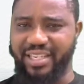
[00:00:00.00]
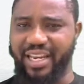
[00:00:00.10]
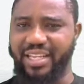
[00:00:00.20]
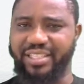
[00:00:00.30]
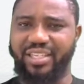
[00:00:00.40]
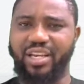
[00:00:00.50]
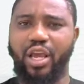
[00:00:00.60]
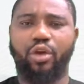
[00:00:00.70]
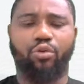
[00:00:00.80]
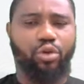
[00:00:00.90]
skeleton.
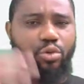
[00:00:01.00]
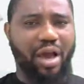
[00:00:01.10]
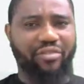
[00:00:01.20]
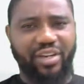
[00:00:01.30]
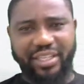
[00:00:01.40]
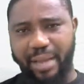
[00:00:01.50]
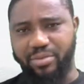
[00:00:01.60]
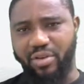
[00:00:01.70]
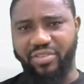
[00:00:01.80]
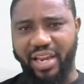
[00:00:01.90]
We have three
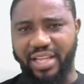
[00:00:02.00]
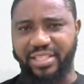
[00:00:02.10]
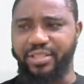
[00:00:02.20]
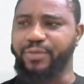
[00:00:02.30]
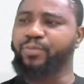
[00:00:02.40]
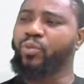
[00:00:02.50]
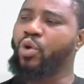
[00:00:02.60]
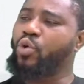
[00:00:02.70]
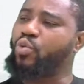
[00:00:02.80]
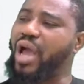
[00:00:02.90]
types of skeletons.
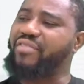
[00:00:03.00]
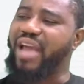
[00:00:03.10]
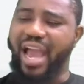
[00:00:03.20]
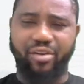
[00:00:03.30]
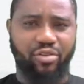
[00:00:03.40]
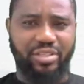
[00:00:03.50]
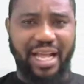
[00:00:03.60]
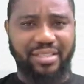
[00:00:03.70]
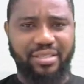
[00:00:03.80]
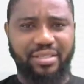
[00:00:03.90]
We have the
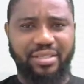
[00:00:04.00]
hydrostatic